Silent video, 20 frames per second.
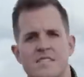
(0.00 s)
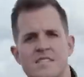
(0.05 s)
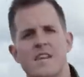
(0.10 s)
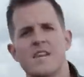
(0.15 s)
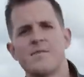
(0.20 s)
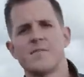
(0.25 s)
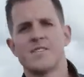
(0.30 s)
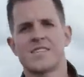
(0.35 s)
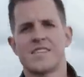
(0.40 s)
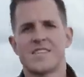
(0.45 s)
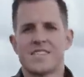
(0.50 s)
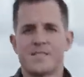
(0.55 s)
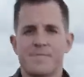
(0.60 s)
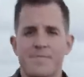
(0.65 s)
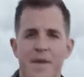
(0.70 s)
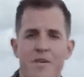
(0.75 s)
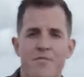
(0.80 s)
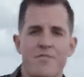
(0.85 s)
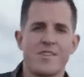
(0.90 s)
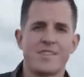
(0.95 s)
Simon's
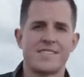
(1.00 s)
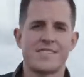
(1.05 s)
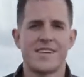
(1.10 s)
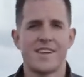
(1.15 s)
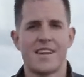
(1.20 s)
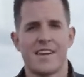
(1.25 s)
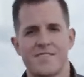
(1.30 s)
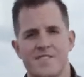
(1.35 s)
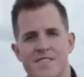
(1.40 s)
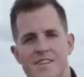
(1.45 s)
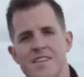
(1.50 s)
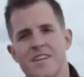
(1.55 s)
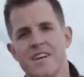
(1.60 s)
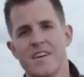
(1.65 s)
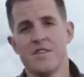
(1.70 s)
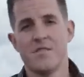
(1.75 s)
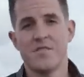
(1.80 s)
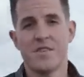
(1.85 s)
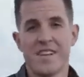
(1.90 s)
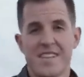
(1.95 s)
experienced enough to
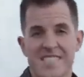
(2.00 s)
know